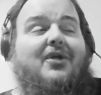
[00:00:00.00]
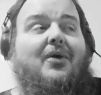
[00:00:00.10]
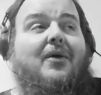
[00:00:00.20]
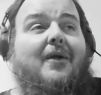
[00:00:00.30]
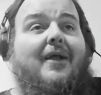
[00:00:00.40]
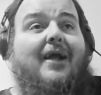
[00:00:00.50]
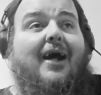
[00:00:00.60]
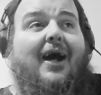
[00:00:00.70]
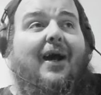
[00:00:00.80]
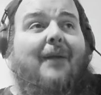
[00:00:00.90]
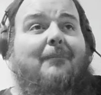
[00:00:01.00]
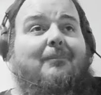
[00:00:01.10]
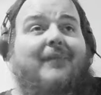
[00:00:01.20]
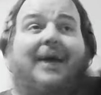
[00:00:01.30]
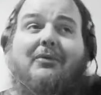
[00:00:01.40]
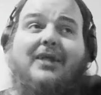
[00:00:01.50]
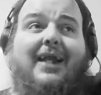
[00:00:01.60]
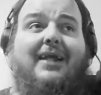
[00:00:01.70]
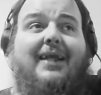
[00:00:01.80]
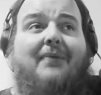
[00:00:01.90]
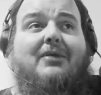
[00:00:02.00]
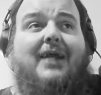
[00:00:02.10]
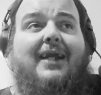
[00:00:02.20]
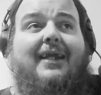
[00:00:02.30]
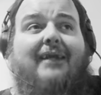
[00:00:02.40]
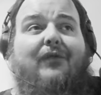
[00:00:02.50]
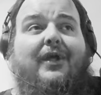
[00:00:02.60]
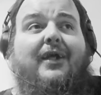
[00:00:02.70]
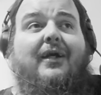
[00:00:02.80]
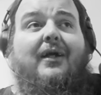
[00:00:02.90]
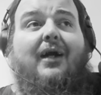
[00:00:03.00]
So uh, that was kind of that was kind of different.